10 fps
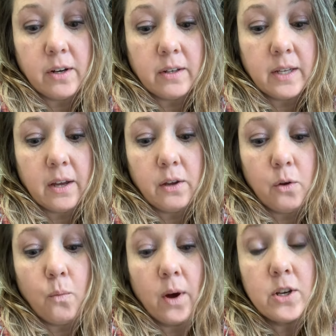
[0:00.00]
It'll tell you
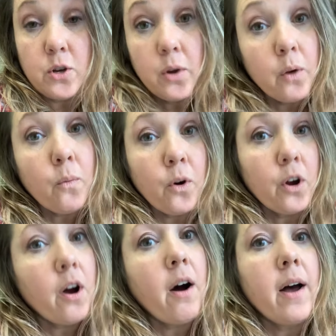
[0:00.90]
what you can
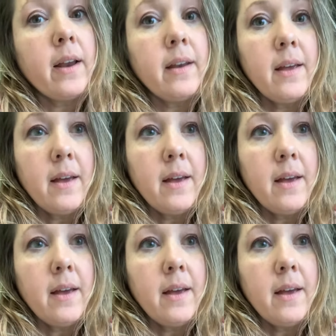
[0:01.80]
work on